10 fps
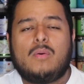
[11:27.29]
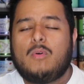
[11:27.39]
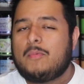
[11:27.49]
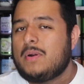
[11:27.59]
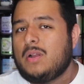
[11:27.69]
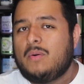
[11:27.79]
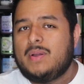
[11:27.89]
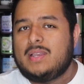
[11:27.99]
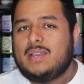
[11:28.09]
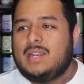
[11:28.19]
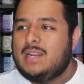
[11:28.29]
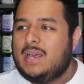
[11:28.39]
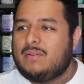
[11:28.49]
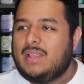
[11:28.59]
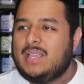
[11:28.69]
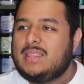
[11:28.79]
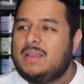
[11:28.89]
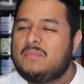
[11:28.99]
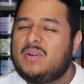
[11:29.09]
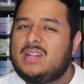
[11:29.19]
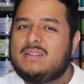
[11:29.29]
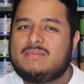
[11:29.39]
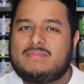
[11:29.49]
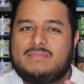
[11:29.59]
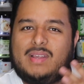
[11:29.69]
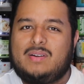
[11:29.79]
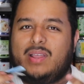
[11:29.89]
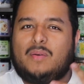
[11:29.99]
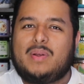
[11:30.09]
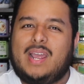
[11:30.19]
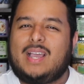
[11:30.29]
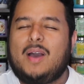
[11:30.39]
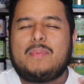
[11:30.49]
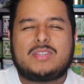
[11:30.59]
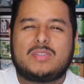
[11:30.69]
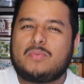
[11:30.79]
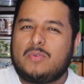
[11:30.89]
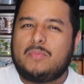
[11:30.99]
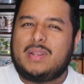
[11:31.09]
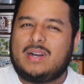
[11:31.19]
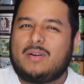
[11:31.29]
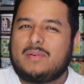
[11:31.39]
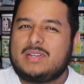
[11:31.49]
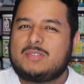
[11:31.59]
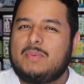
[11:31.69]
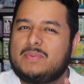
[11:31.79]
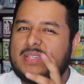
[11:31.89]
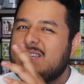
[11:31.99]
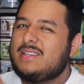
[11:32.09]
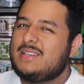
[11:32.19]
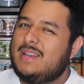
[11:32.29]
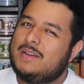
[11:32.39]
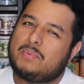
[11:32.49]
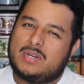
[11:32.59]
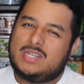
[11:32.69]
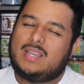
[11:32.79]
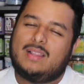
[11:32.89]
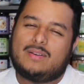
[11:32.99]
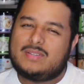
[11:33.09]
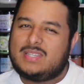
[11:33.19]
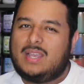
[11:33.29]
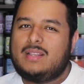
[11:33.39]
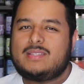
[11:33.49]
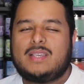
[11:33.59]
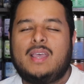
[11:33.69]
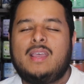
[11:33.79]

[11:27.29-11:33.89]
warmer going, and I don't like them when I come into the room and it already smells like a particular scent.